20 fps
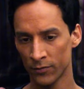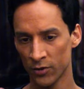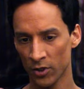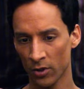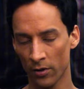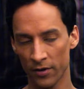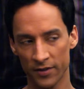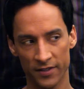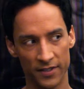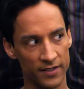
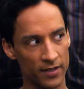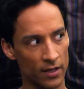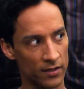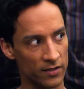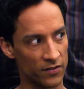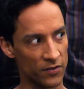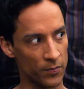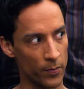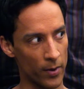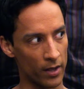Draconis has
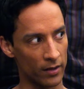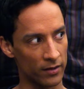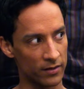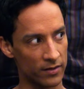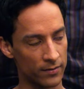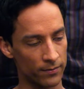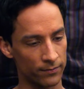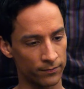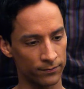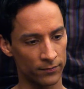tons of
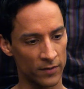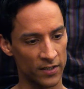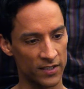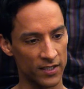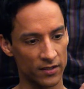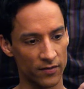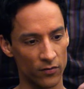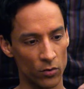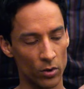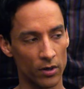spells. The
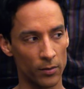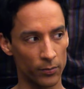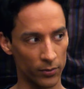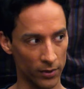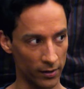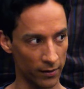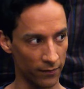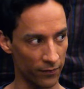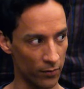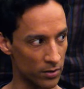six of you are
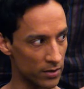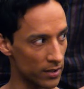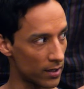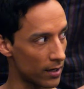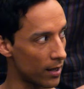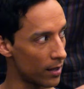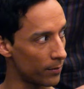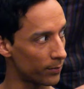completely frozen and